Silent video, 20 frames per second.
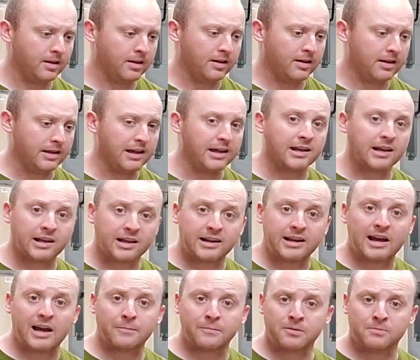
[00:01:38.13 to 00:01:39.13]
It can
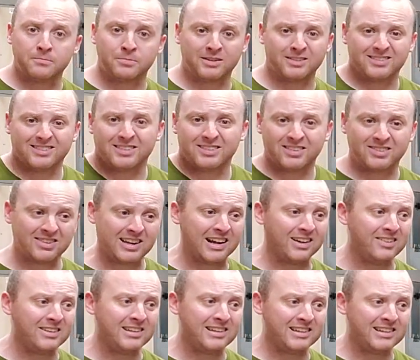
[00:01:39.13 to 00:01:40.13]
happen, but
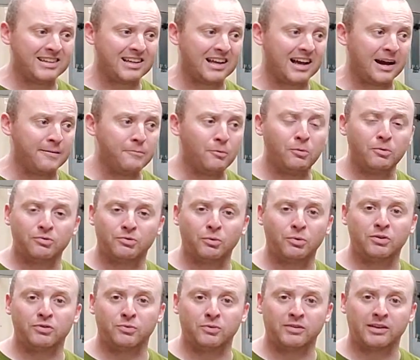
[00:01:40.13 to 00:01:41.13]
sadly, I'm almost always one
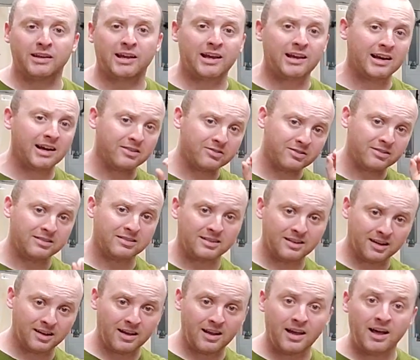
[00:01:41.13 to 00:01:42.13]
like, hey guys,
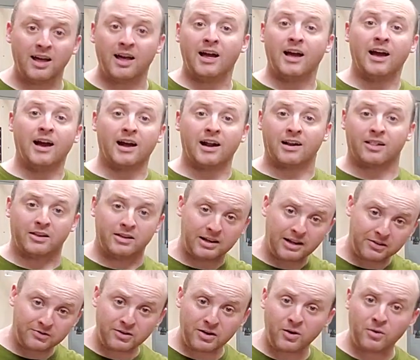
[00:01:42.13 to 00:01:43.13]
let you guys
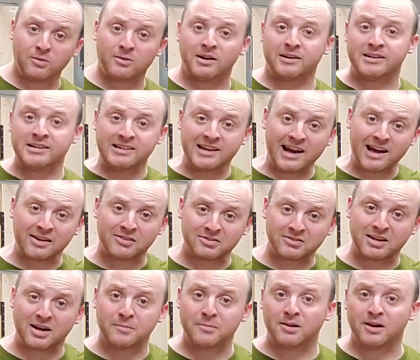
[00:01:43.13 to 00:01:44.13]
know, I need gas coming
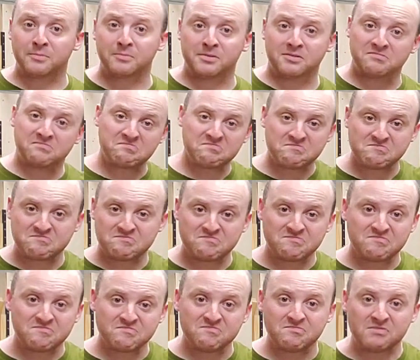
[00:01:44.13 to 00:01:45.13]
up in
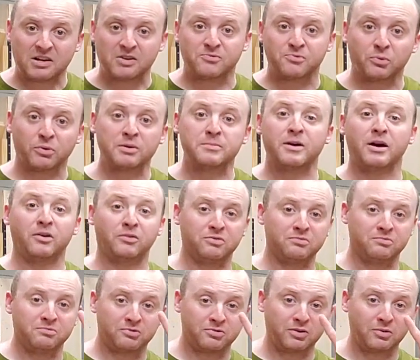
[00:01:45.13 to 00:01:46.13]
like 40 miles.
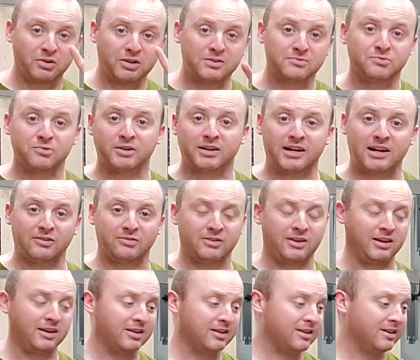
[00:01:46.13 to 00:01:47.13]
Start looking for a gas tank.
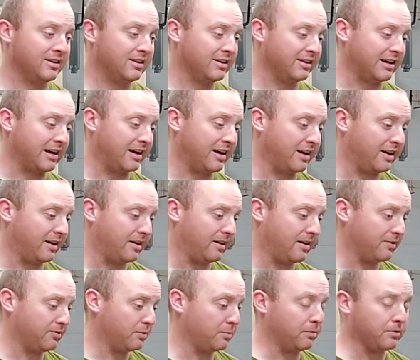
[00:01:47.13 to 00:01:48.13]
So I'm
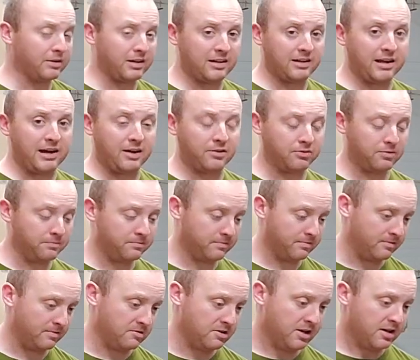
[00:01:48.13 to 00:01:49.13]
going to get gas.
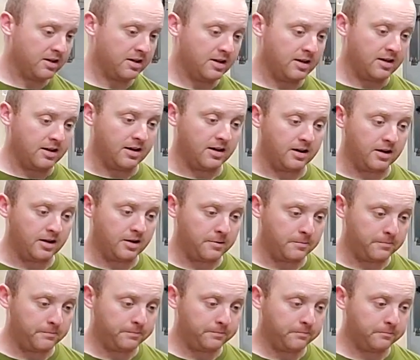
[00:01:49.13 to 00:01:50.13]

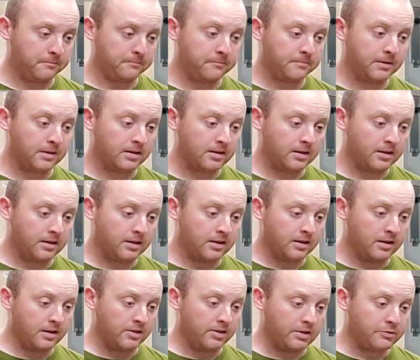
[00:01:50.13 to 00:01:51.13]
The
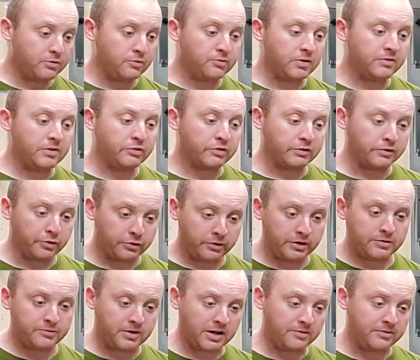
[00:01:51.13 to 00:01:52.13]
F-250 is going to have a
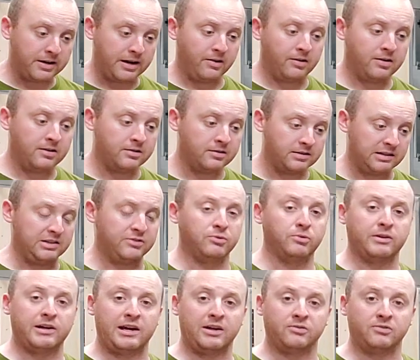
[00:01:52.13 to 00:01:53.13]
35-gallon diesel gas
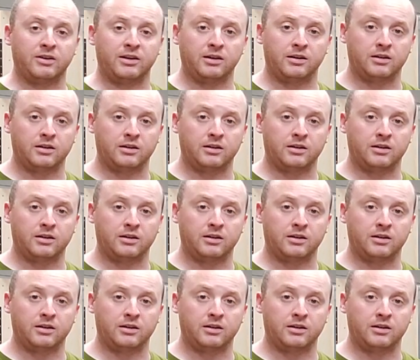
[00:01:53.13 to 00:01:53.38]
tank.